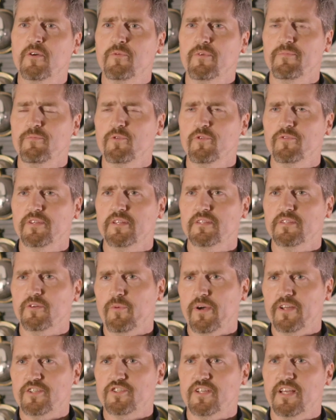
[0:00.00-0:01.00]
we moved into
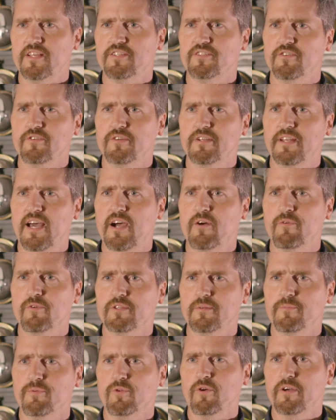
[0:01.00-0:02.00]
Westchester, and now we're
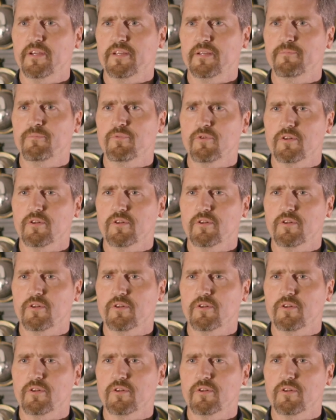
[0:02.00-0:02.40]
deploying in